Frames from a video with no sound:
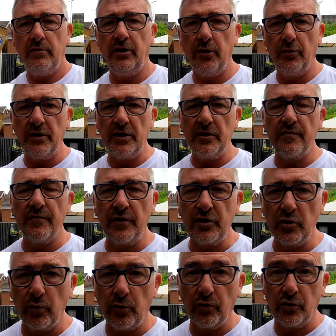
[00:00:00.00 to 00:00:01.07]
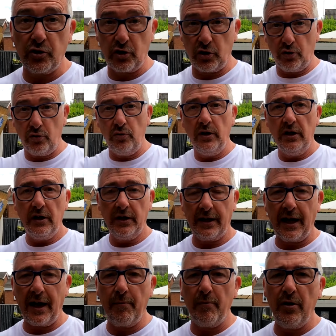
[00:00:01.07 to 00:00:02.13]
you know, these visuals to
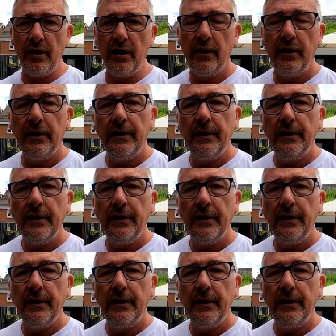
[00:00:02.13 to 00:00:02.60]
the camera.